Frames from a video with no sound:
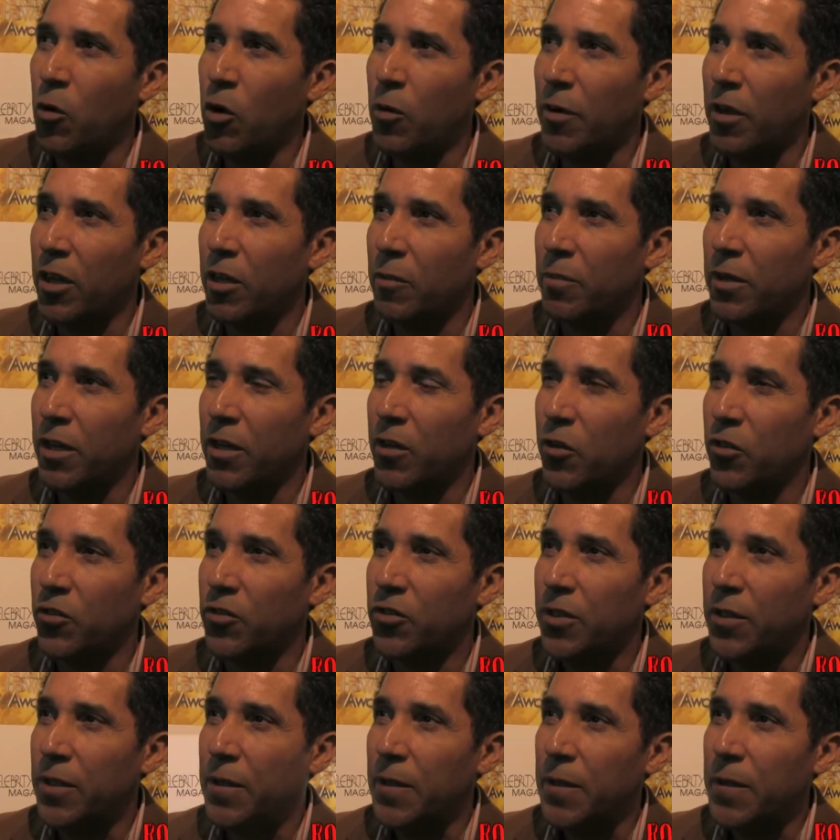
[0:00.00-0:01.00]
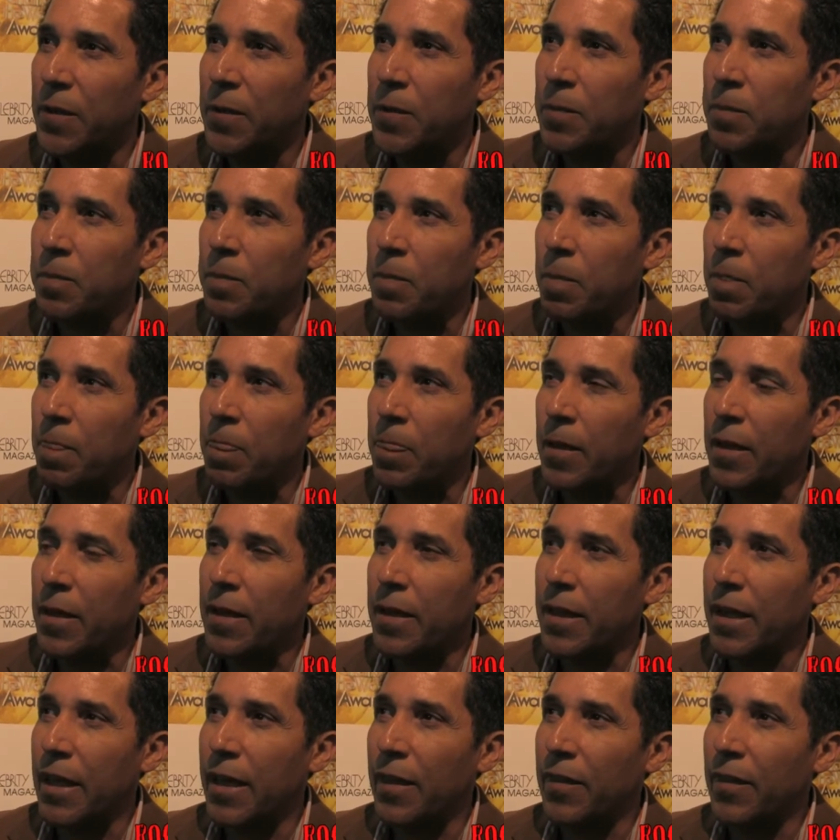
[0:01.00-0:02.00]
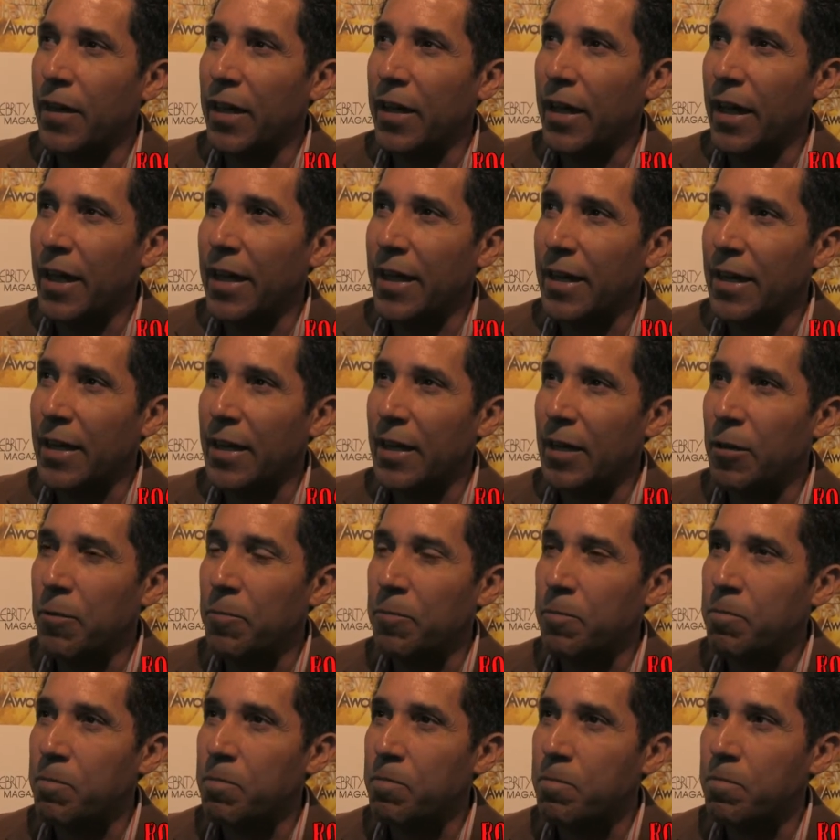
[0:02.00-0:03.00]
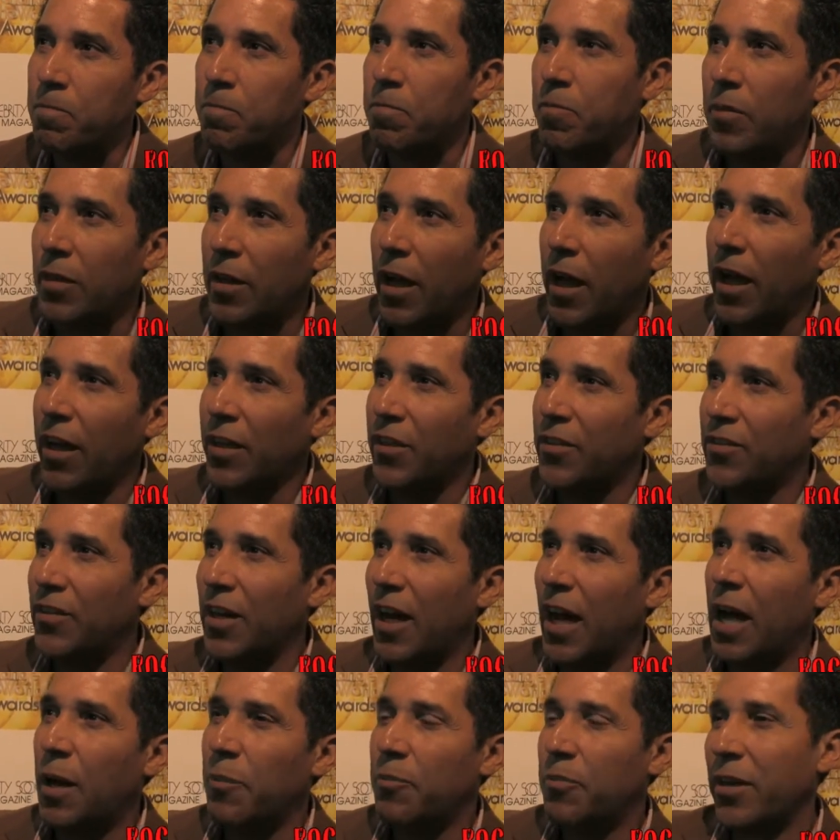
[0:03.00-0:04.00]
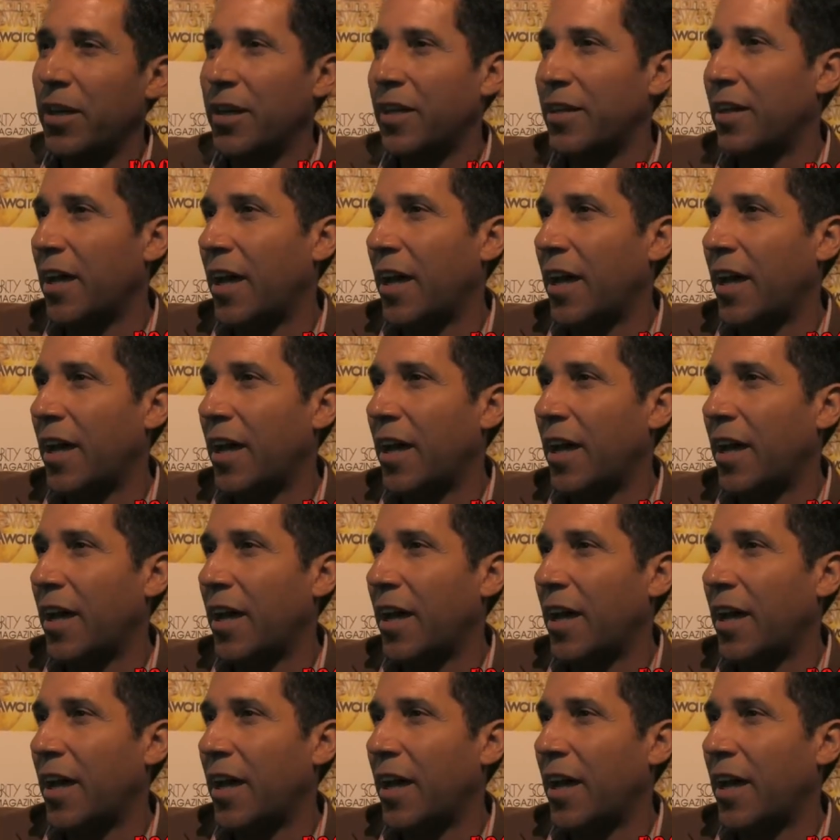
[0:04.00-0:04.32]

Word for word: more by the Beatles, and then I uh, I stopped and,